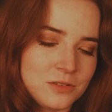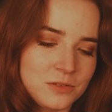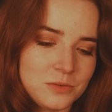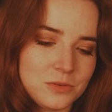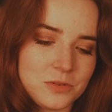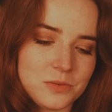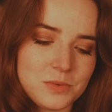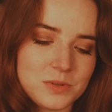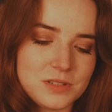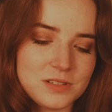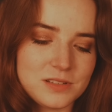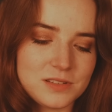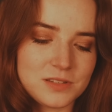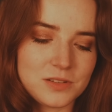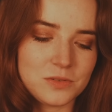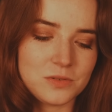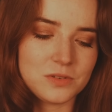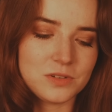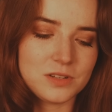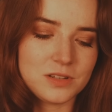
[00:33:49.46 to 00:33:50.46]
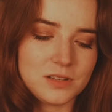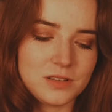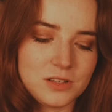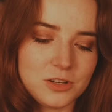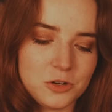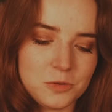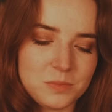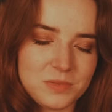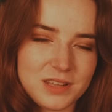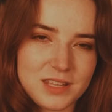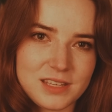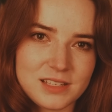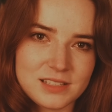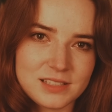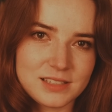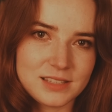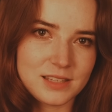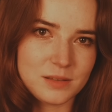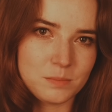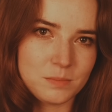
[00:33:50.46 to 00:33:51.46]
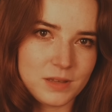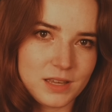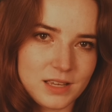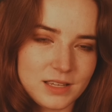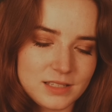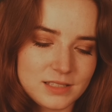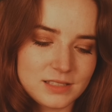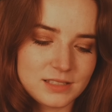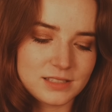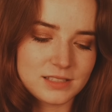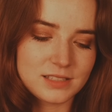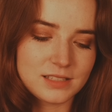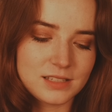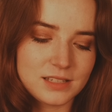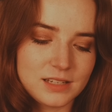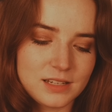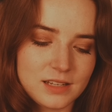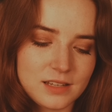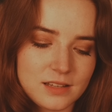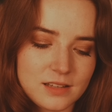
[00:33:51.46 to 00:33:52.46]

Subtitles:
What would suit your place the best?